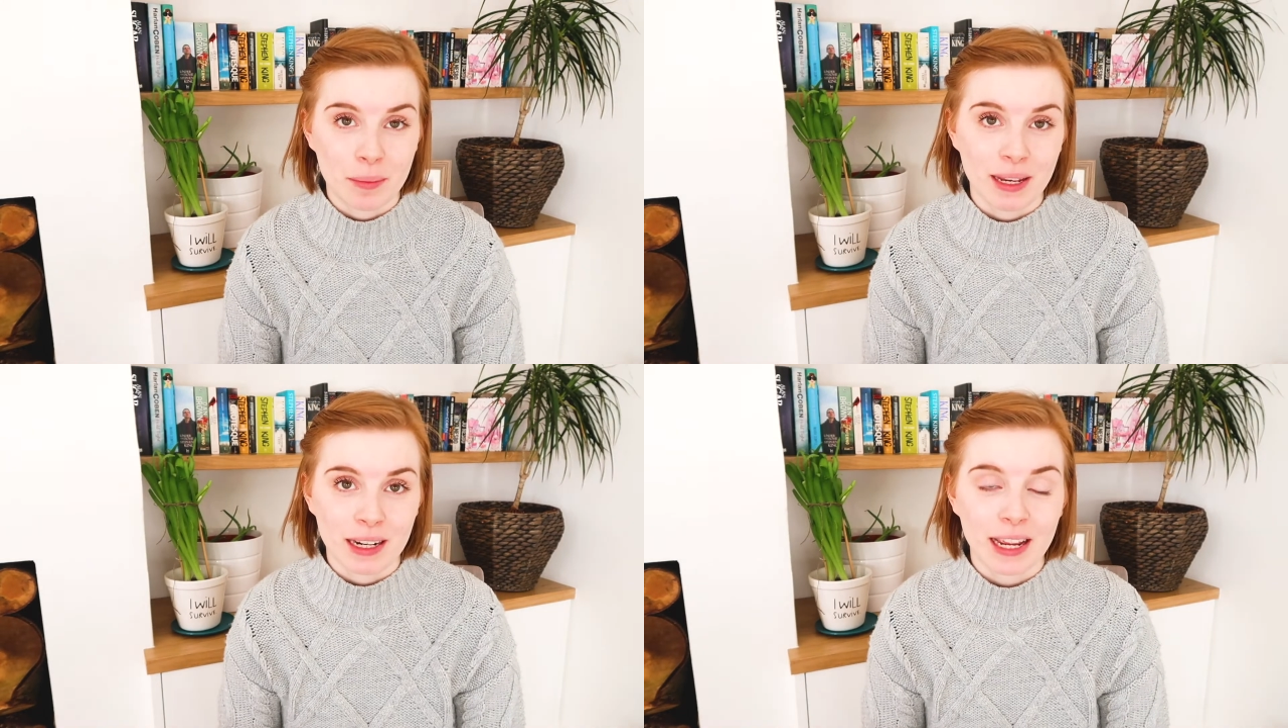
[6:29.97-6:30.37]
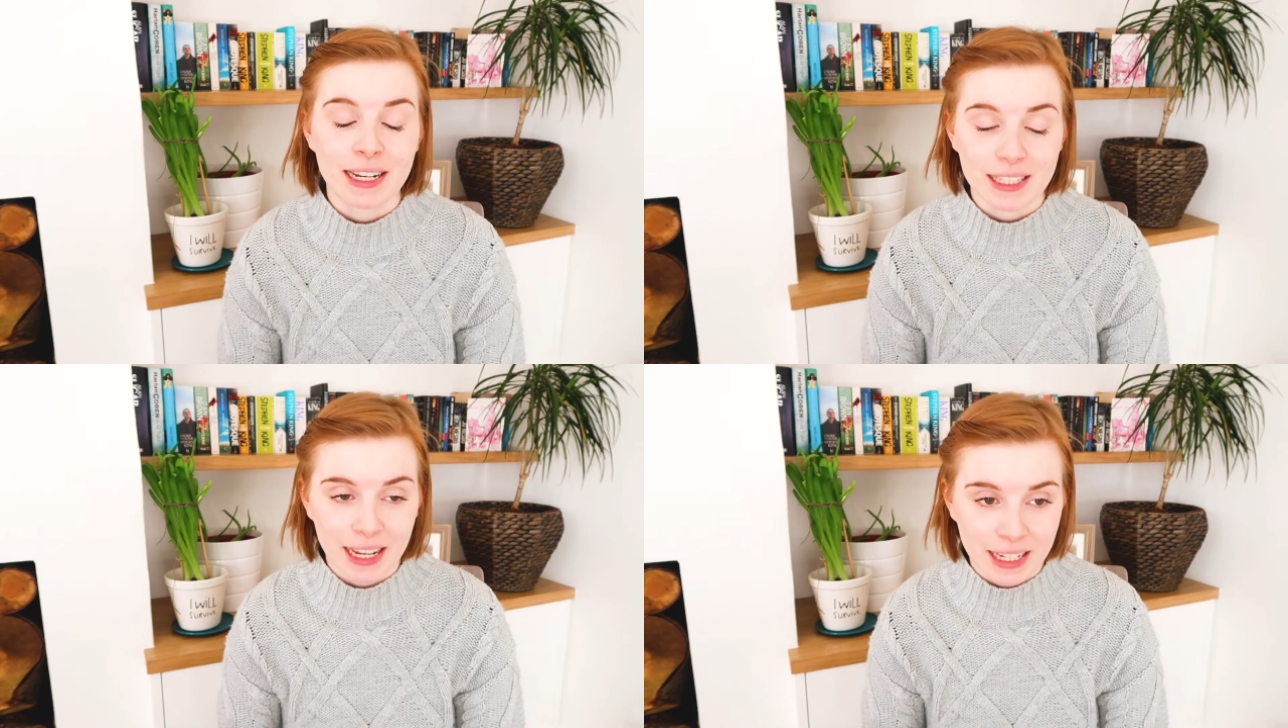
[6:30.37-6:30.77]
I mean,
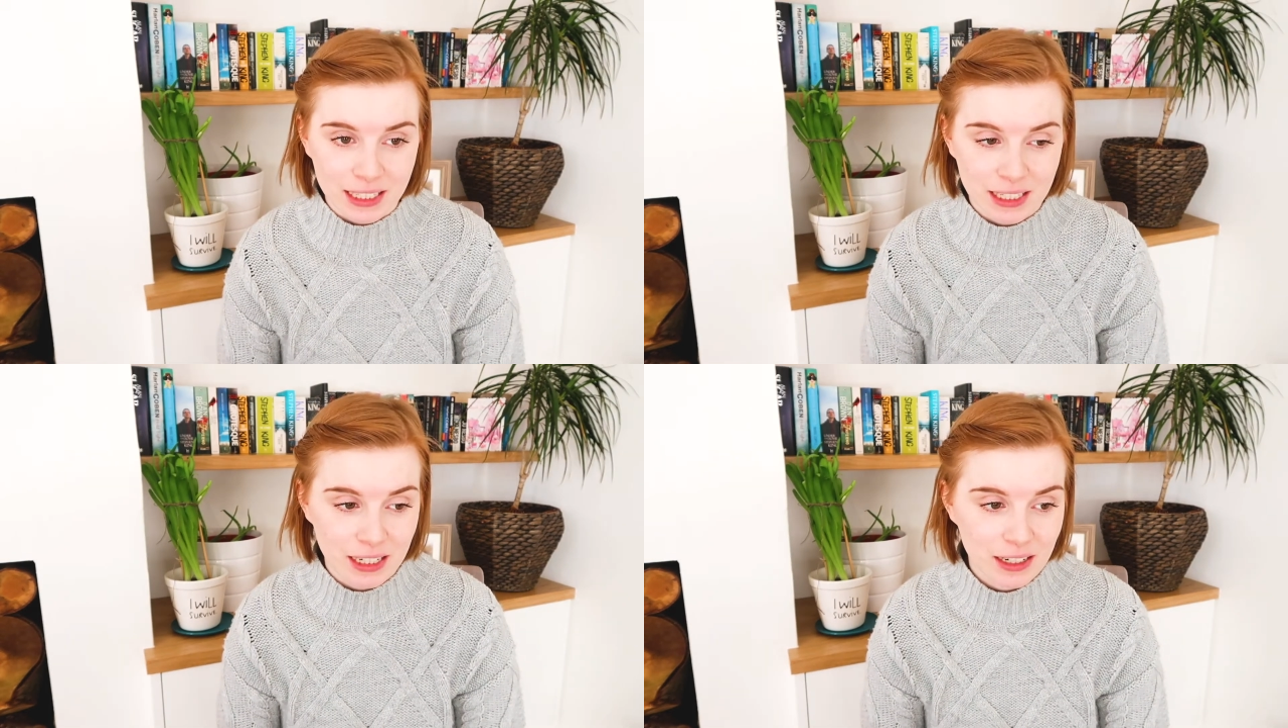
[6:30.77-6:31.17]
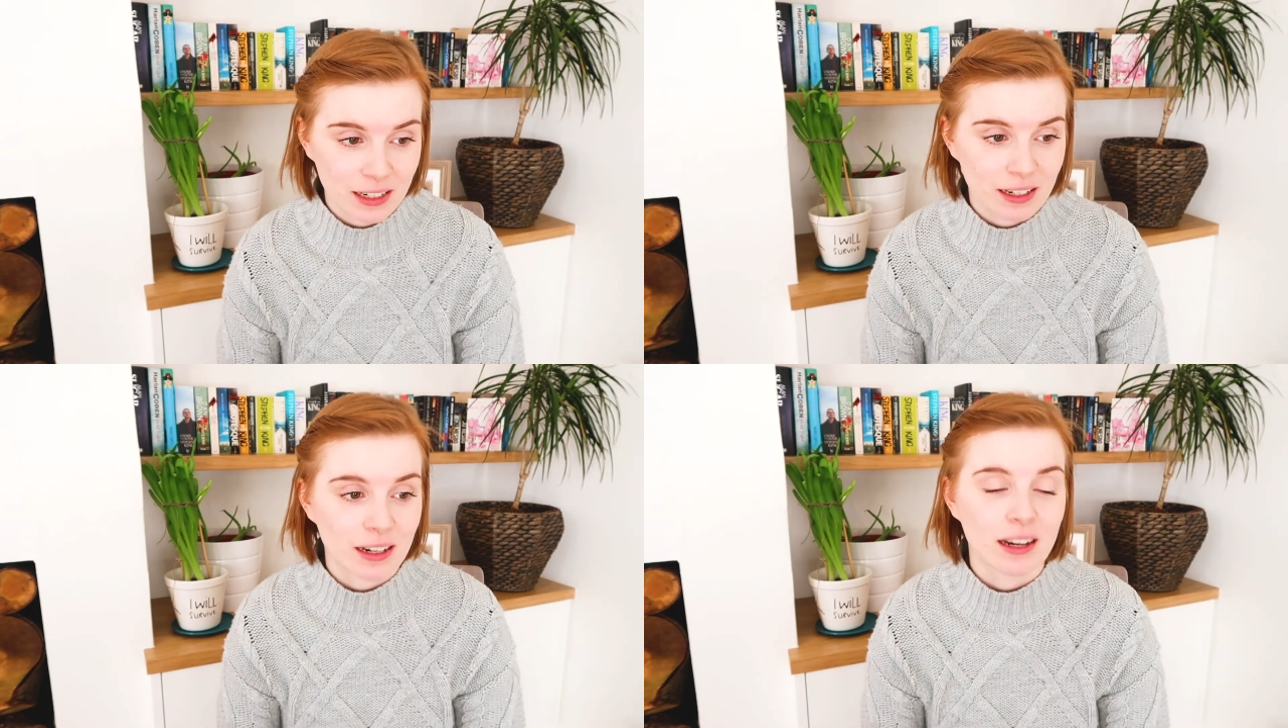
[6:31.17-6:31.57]
it is
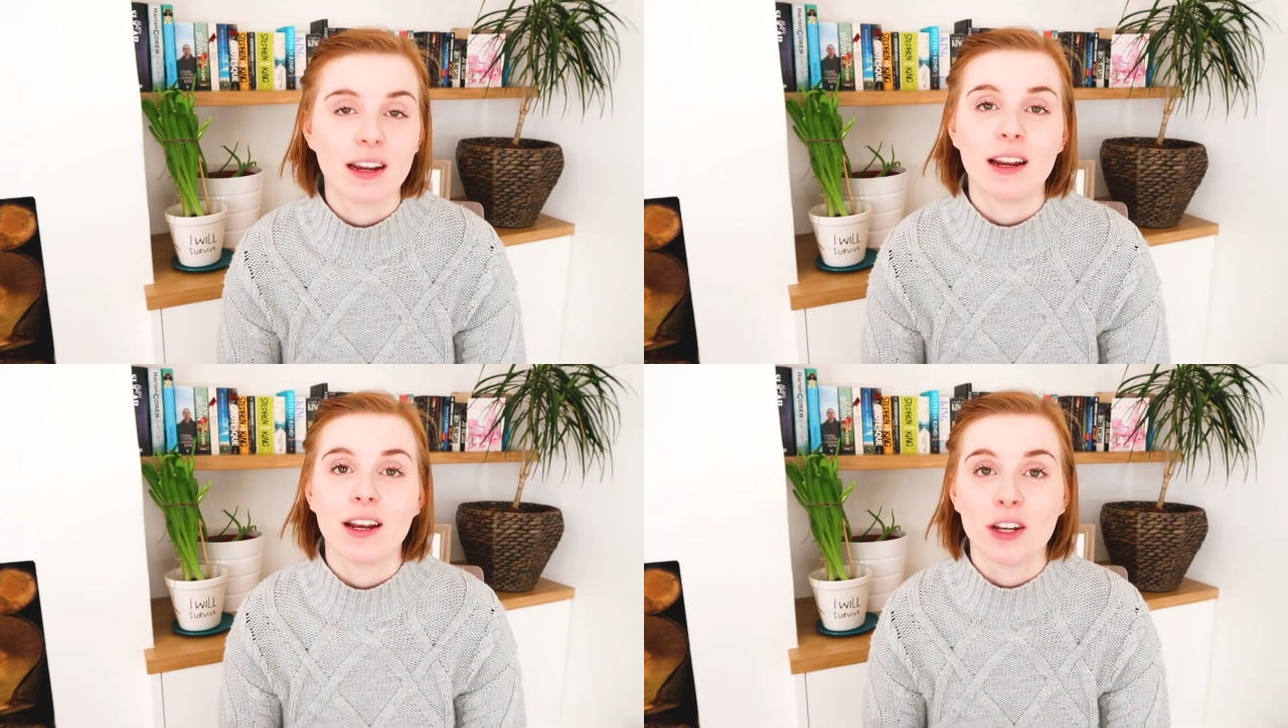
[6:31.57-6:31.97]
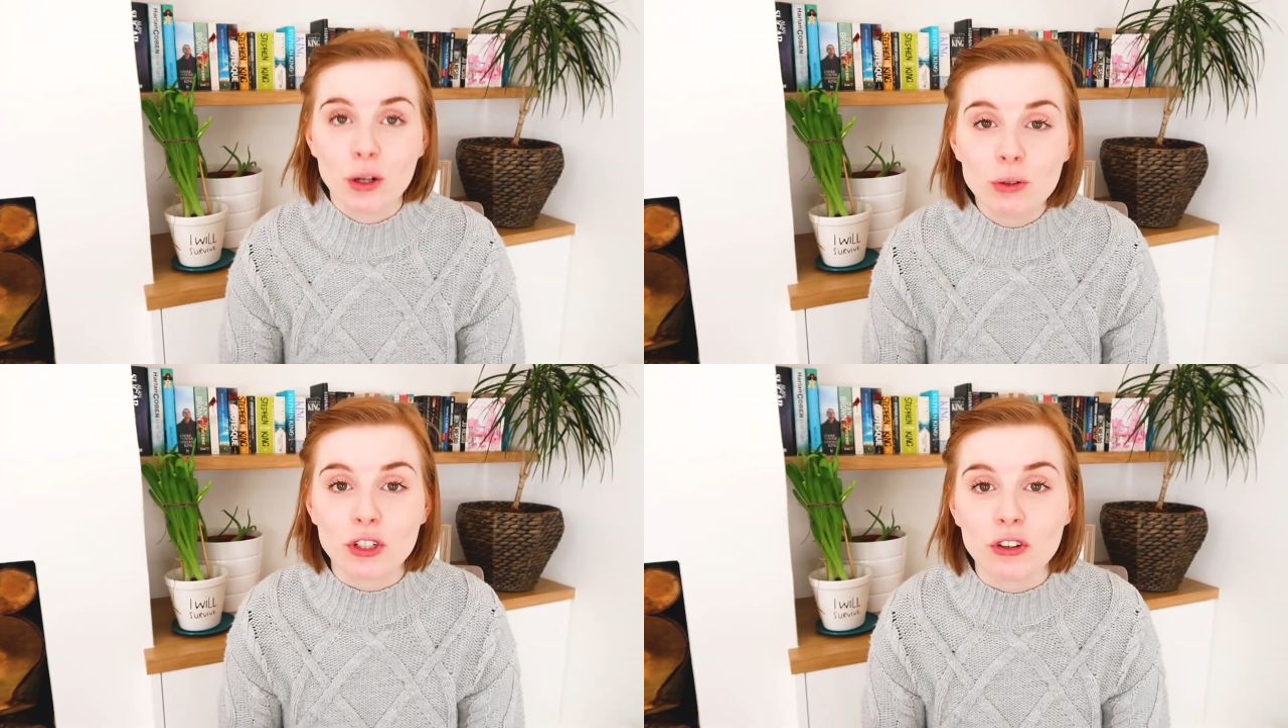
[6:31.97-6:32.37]

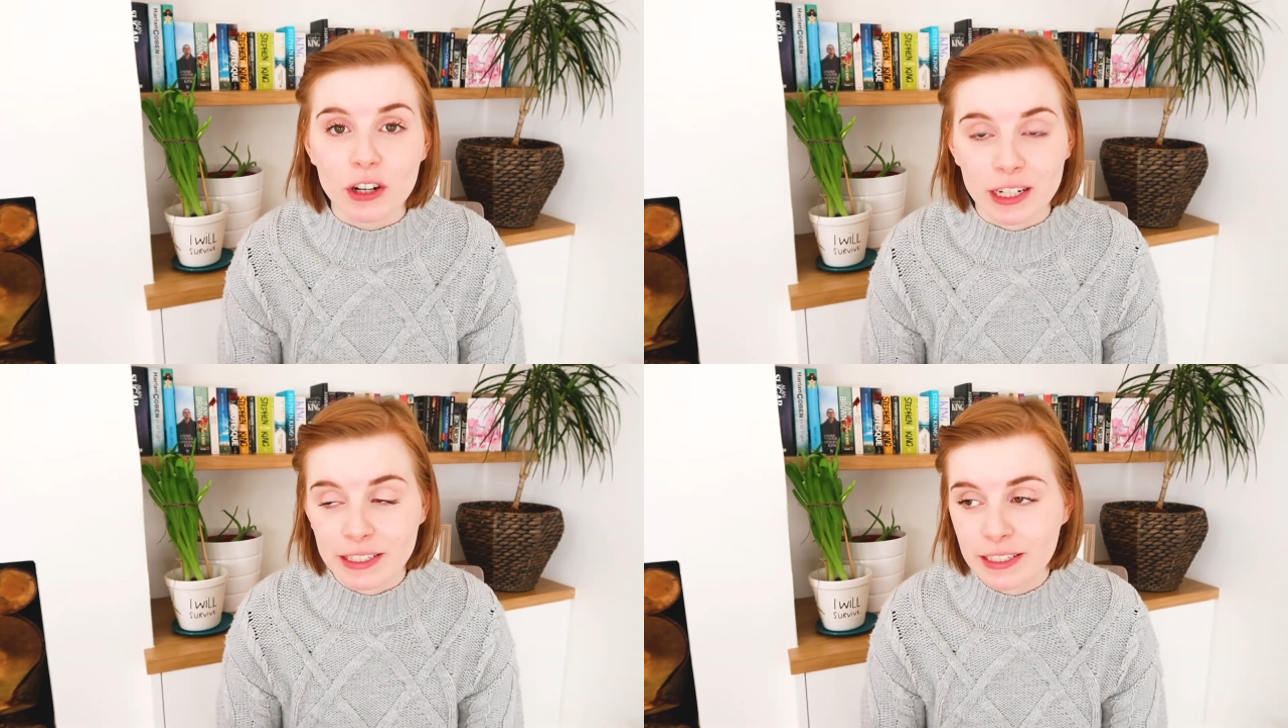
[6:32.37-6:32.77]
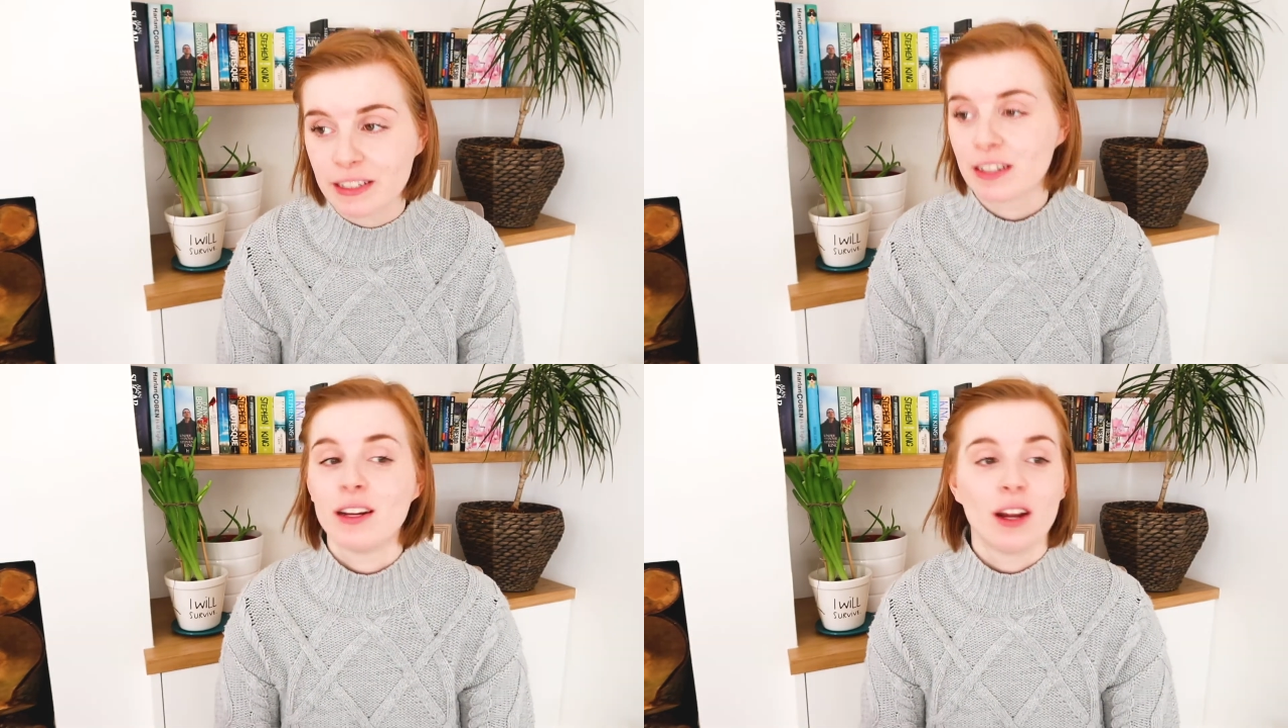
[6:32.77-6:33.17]
ludicrous.